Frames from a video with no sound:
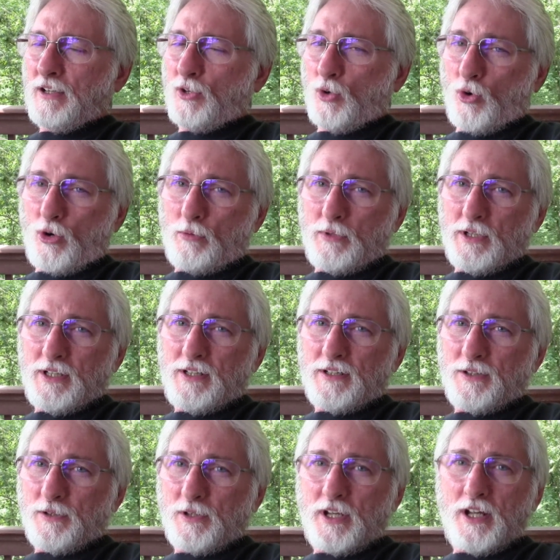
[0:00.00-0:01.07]
Normally,
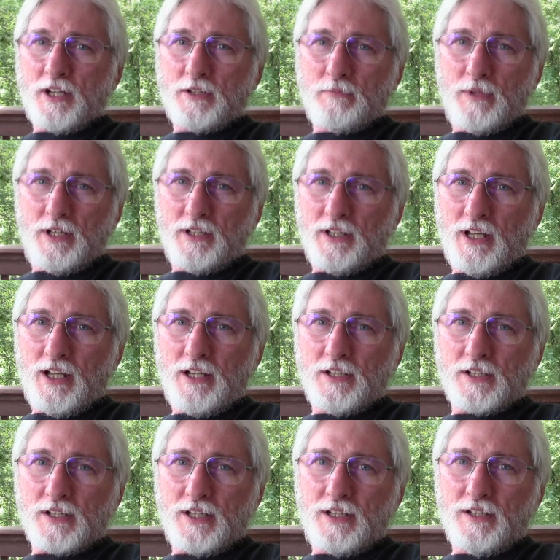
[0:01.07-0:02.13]
you'll catch me in the
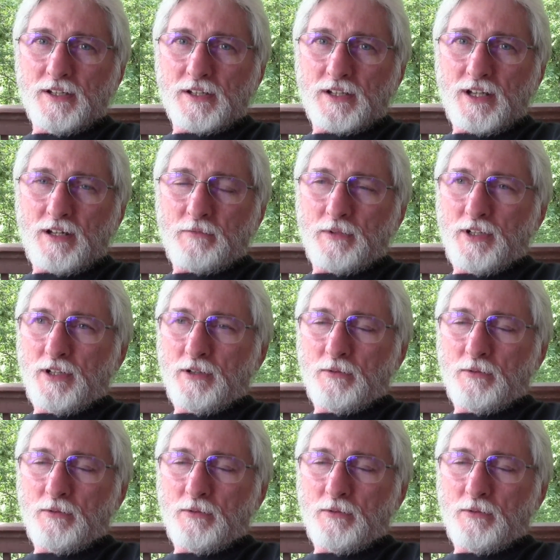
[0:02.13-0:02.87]
AC this time of year.